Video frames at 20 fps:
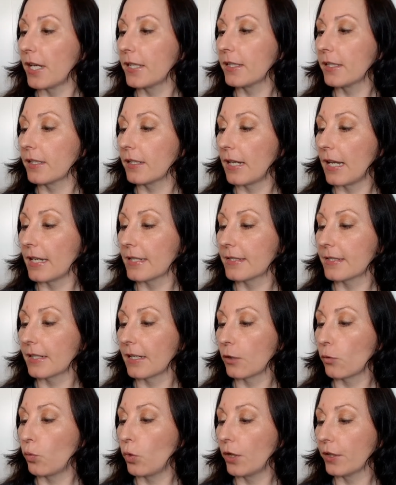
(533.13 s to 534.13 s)
Glass
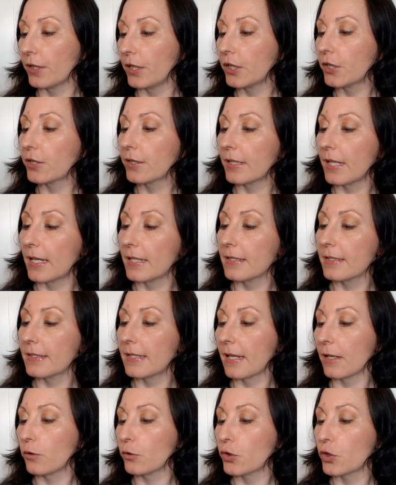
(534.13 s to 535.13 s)
Hair Water, 10
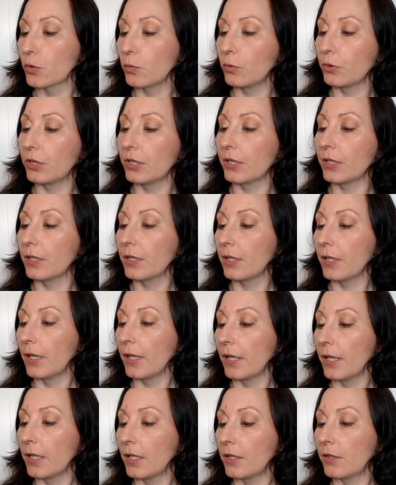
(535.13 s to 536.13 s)
second smoothing,
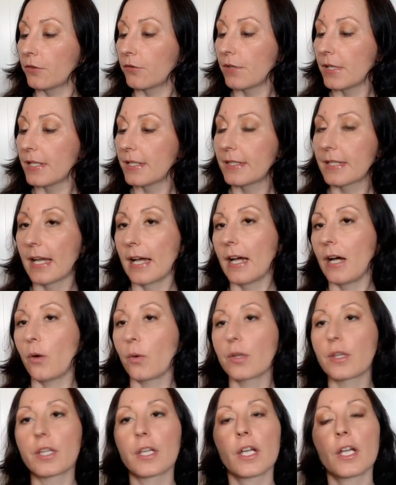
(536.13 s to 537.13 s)
rinse
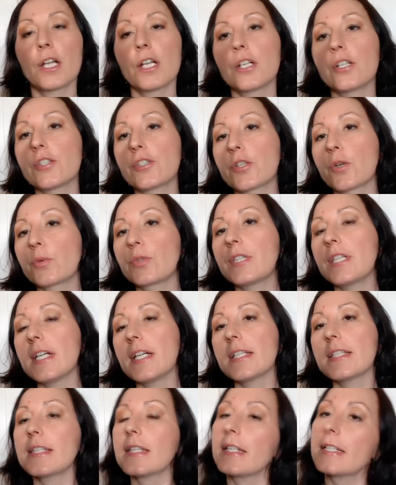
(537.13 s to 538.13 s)
out. So
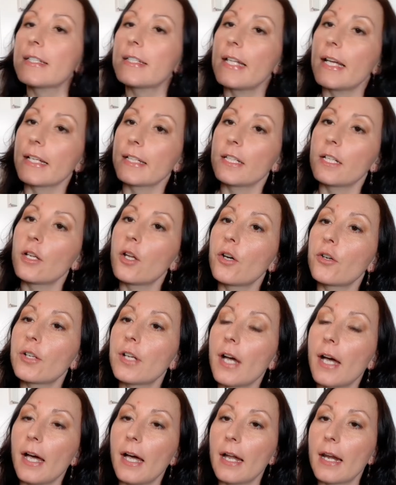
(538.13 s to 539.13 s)
this is like the
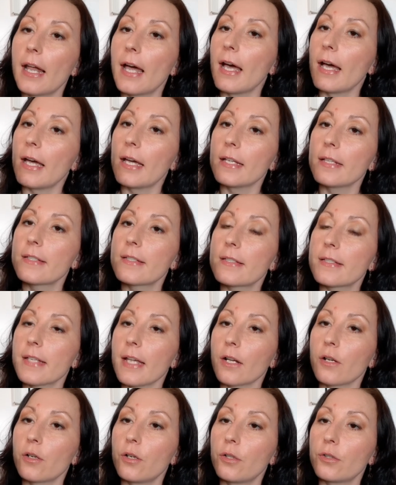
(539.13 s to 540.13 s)
L'Oreal
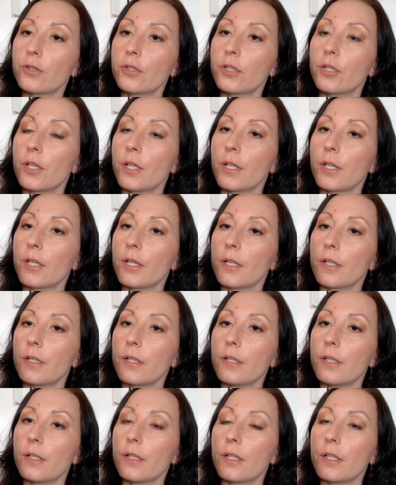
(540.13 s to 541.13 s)
8-second
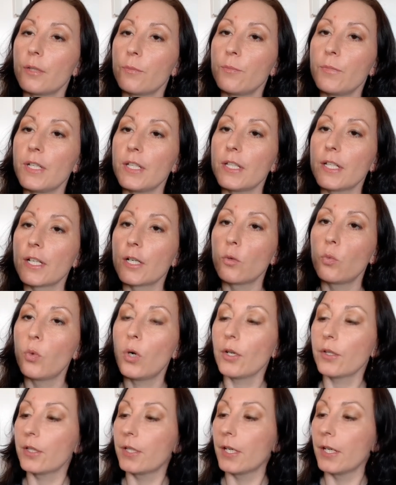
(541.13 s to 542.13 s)
mineral
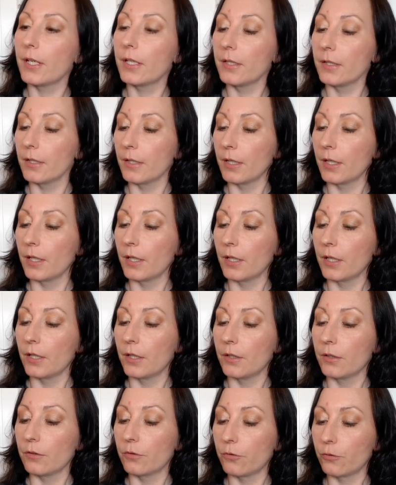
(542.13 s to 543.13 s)
water.
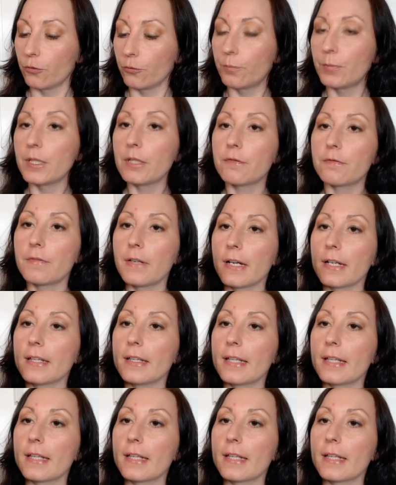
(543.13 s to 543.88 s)
To be find